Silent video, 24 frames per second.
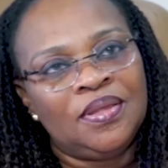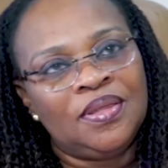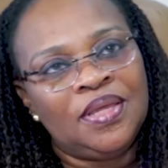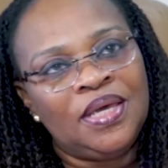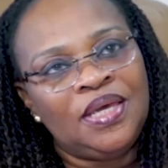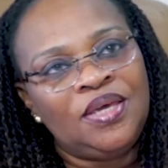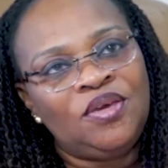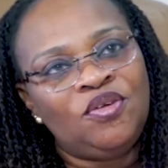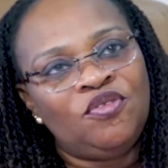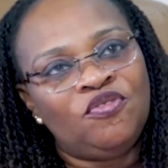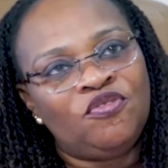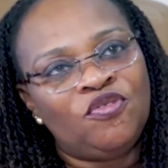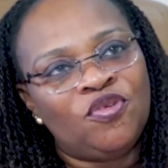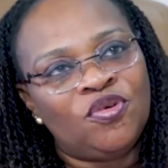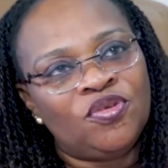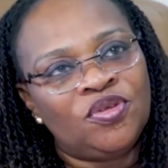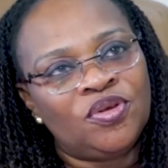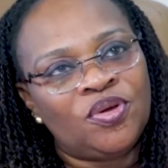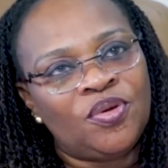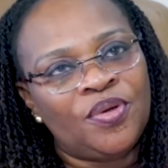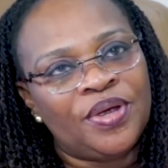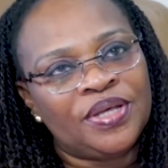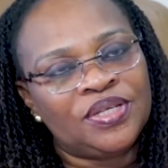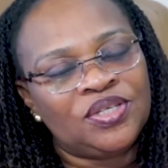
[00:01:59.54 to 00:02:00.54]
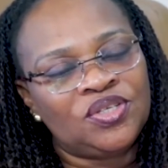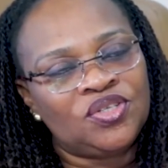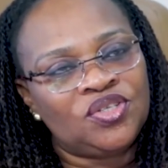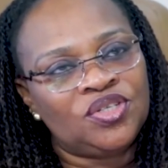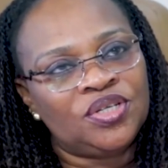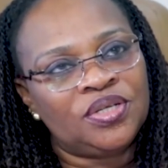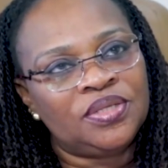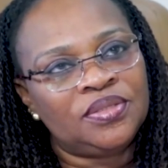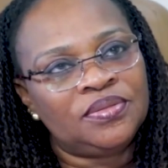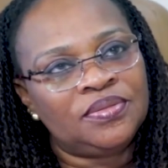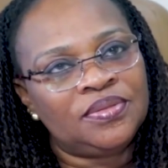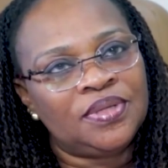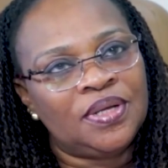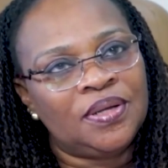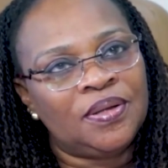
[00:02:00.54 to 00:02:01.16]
Thank you for the question.